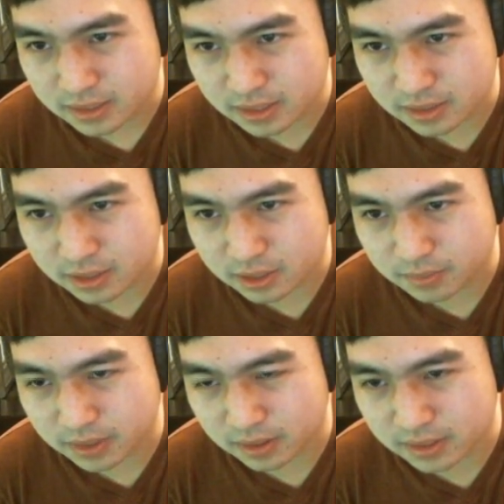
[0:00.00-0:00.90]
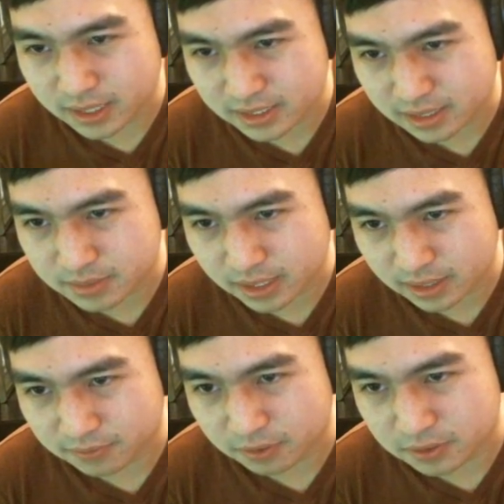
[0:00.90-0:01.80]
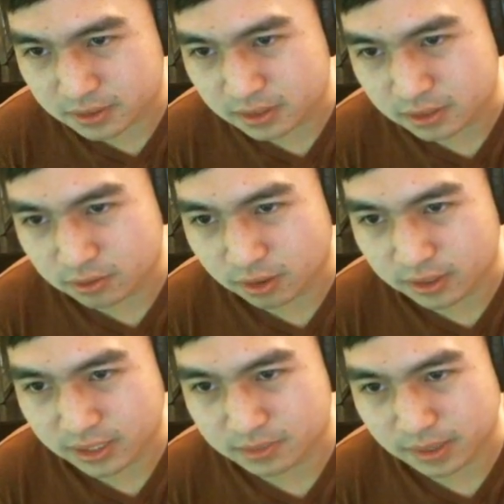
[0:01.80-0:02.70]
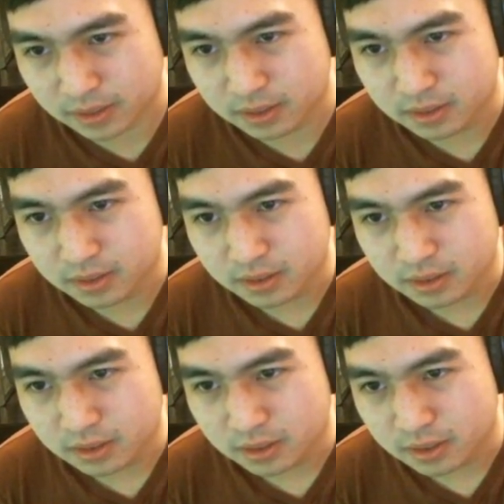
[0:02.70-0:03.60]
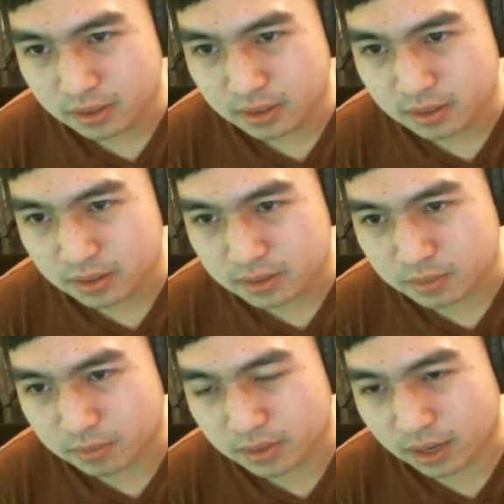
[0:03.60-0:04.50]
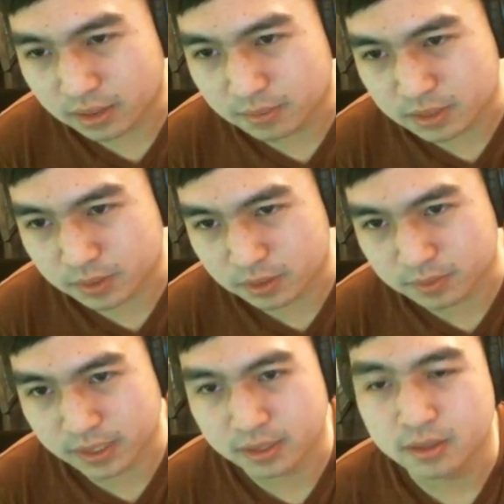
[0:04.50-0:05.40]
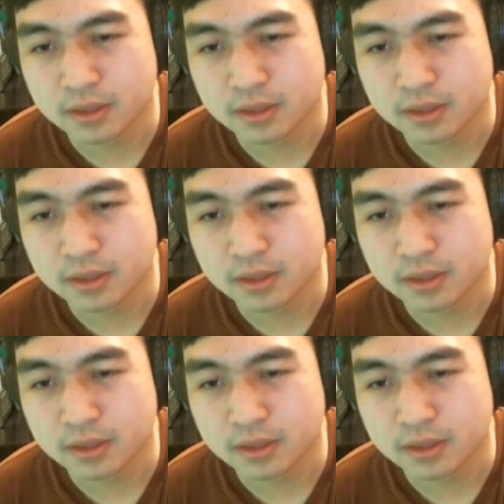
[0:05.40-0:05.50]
will be a Dance Games Daily first to draw a dance pad. Probably not the best way to explain it.